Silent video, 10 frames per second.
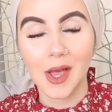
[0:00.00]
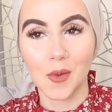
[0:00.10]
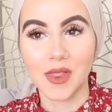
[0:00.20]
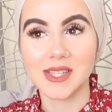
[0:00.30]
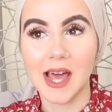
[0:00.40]

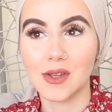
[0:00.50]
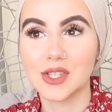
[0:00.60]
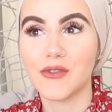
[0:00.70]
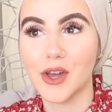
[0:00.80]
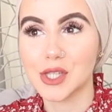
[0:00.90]
When the
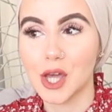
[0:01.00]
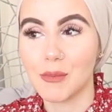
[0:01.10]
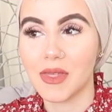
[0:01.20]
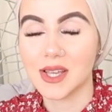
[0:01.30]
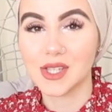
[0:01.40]
salons first
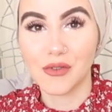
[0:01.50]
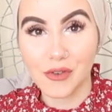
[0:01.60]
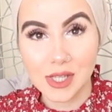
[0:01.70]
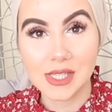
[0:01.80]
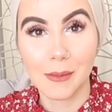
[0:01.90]
open, that's the
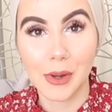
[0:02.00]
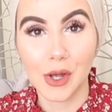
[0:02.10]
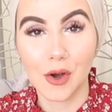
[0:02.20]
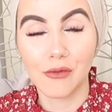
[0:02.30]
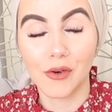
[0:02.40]
first thing I'm gonna
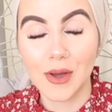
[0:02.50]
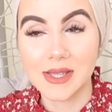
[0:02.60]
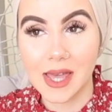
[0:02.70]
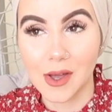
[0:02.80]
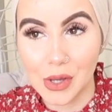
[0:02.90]
go for
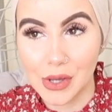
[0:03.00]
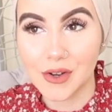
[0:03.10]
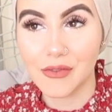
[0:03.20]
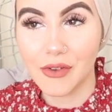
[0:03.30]
is like a good